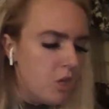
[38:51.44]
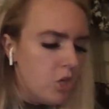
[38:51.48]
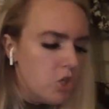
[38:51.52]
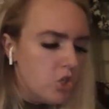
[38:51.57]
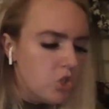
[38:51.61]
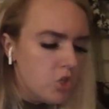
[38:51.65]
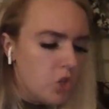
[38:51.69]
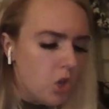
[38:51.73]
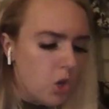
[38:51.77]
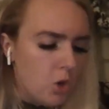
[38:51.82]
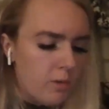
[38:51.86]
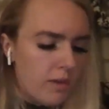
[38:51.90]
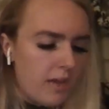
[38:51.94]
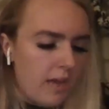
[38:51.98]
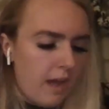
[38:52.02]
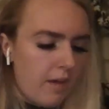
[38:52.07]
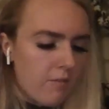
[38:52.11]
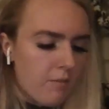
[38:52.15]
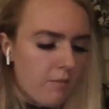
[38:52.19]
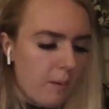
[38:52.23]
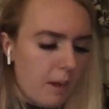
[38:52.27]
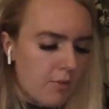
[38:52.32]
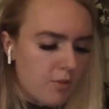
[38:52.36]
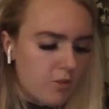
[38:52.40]
So we have
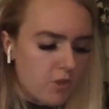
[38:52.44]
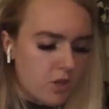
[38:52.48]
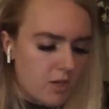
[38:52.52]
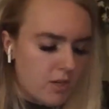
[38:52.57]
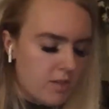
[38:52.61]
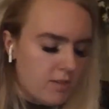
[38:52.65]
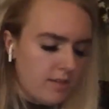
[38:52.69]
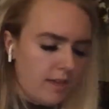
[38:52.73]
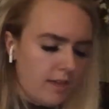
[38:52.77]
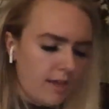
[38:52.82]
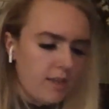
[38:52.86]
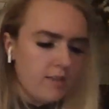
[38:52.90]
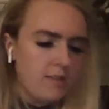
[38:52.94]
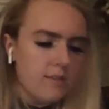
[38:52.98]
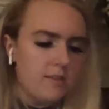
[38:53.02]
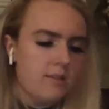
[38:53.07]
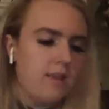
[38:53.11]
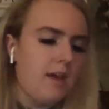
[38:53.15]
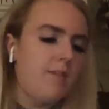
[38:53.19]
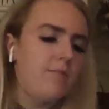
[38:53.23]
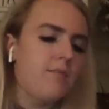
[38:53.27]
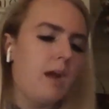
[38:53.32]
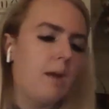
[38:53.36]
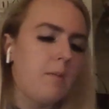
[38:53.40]
about 30 seconds
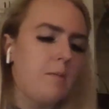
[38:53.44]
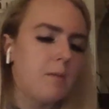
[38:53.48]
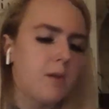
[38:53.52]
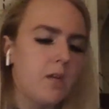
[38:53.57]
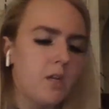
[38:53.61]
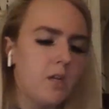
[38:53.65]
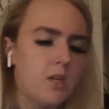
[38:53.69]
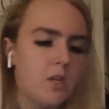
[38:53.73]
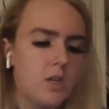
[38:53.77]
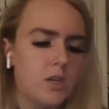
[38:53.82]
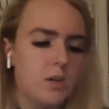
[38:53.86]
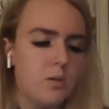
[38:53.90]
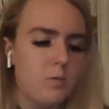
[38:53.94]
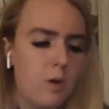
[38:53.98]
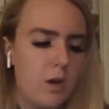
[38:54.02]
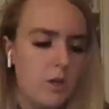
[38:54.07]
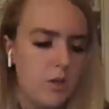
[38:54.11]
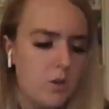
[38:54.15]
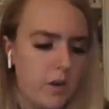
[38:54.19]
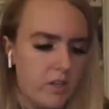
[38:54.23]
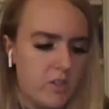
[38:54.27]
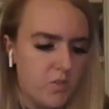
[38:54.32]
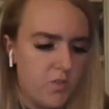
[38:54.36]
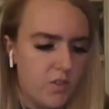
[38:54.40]
left. While you
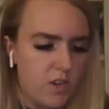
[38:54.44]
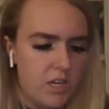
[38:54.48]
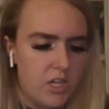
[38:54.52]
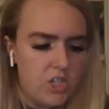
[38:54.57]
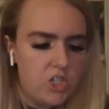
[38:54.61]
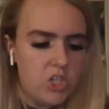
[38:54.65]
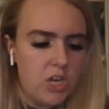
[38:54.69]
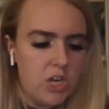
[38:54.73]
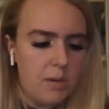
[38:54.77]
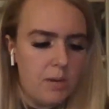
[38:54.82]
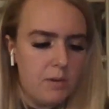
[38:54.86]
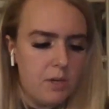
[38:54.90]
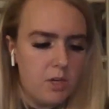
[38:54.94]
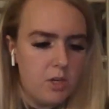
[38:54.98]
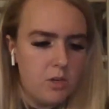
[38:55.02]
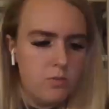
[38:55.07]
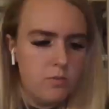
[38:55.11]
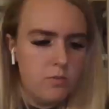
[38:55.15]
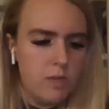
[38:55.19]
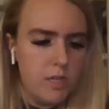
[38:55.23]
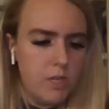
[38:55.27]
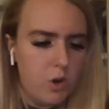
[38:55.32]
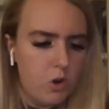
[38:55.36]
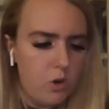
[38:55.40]
guys finish, I'm going to
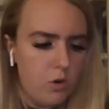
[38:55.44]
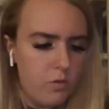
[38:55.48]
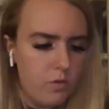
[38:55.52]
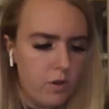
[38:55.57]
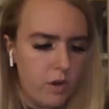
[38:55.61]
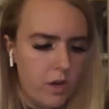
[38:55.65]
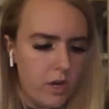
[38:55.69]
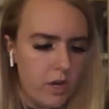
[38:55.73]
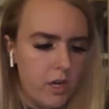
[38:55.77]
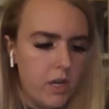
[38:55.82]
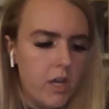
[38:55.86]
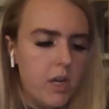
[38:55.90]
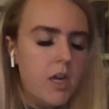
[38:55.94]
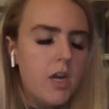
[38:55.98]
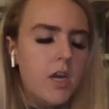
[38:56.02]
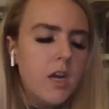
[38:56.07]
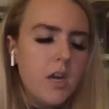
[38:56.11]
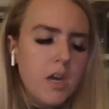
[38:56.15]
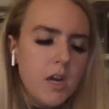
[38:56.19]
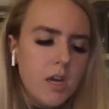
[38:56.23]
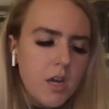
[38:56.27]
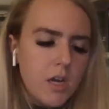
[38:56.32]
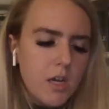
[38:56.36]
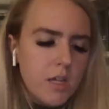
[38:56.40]
read over
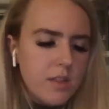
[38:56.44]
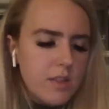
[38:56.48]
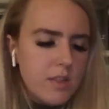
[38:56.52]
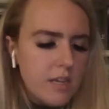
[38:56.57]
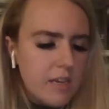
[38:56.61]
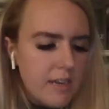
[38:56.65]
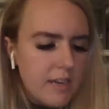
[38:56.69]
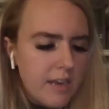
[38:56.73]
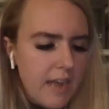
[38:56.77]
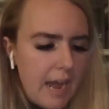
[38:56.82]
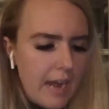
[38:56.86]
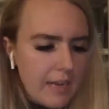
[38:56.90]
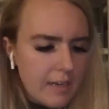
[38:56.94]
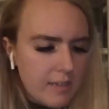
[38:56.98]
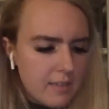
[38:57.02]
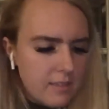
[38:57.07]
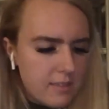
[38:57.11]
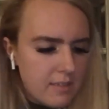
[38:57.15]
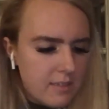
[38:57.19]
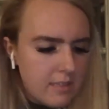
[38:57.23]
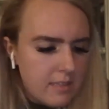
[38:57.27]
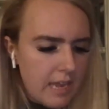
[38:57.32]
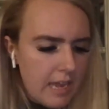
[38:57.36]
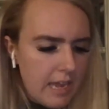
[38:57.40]
the
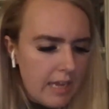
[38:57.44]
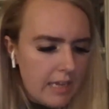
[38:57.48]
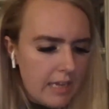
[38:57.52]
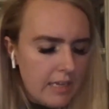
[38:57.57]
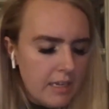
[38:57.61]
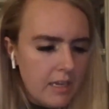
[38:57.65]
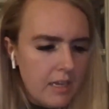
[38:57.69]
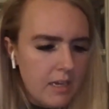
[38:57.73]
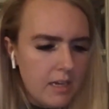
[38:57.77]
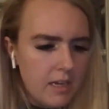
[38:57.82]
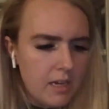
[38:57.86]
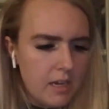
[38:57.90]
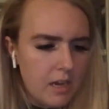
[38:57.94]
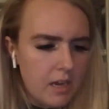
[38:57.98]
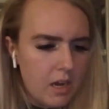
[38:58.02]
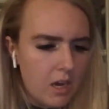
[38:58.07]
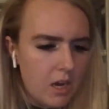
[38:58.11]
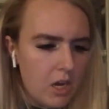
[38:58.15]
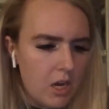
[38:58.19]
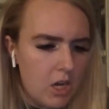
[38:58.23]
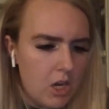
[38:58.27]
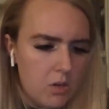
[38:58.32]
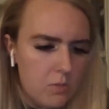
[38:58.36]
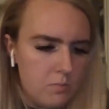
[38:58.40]
next thing
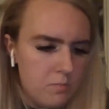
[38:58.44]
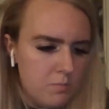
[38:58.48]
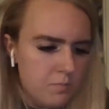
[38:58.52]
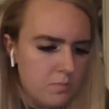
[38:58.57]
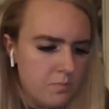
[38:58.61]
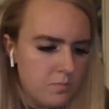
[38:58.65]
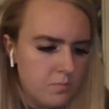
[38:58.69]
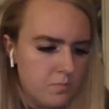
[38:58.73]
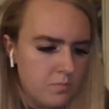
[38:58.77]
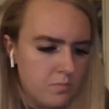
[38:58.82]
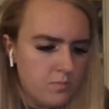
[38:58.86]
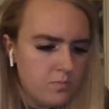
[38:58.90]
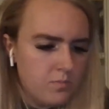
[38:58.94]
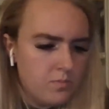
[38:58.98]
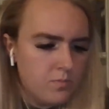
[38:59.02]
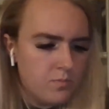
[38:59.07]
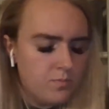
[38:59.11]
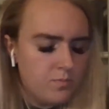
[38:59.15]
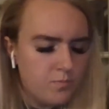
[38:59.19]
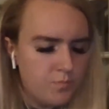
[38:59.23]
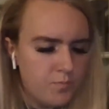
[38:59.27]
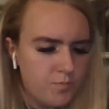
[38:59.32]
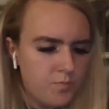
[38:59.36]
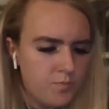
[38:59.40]
on
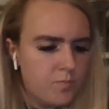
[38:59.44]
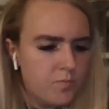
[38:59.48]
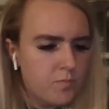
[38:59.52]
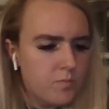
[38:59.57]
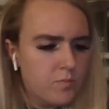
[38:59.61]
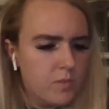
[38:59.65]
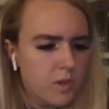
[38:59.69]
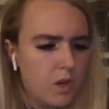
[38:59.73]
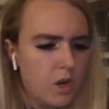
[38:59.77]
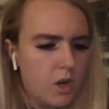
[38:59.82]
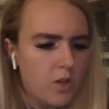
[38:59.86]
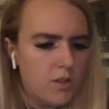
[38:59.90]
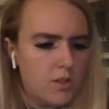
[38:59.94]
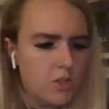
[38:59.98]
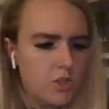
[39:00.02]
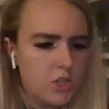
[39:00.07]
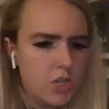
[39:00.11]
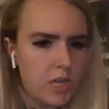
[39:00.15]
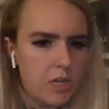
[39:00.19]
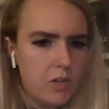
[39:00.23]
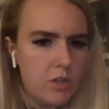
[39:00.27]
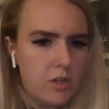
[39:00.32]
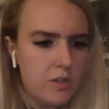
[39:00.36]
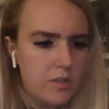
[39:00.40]
the
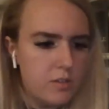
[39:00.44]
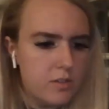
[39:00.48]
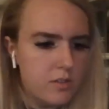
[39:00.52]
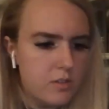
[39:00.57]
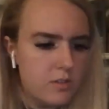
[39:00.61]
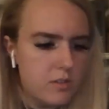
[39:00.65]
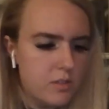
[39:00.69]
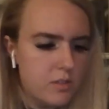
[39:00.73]
checklist.